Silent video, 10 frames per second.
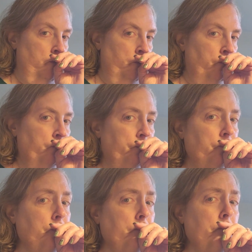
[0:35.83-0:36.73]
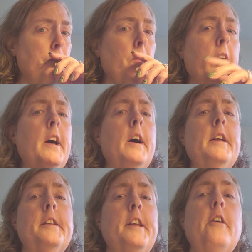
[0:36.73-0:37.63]

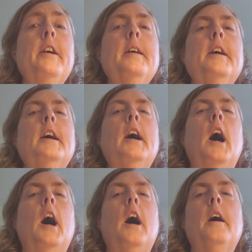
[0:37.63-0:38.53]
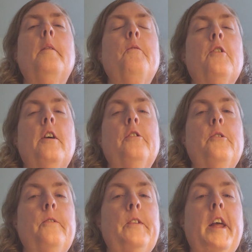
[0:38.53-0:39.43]
uh, sorry, um, for all
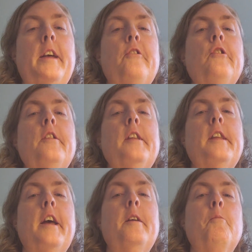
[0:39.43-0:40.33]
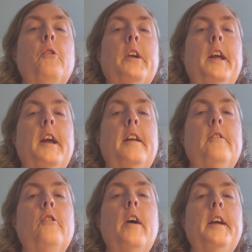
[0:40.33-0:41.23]
notifications. I am working
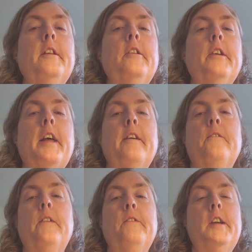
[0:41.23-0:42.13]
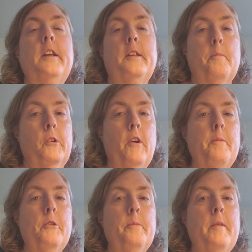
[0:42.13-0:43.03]
on trying to get 50
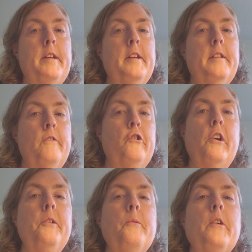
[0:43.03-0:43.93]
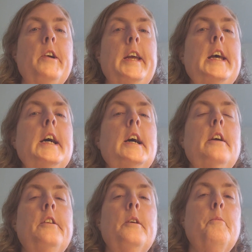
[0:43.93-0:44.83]
subscribers by the end of January.
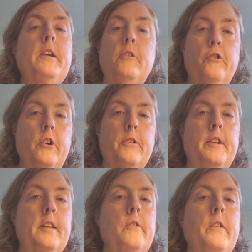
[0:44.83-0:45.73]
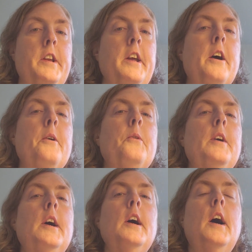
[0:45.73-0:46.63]
So please share this video.
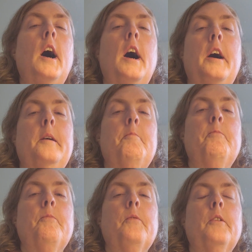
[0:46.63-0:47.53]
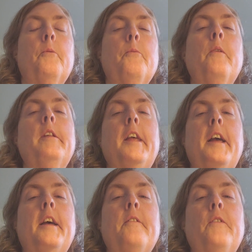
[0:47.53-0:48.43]
Um, once
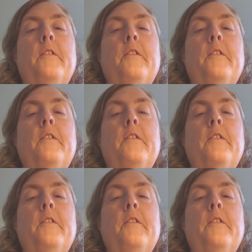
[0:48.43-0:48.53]
I hit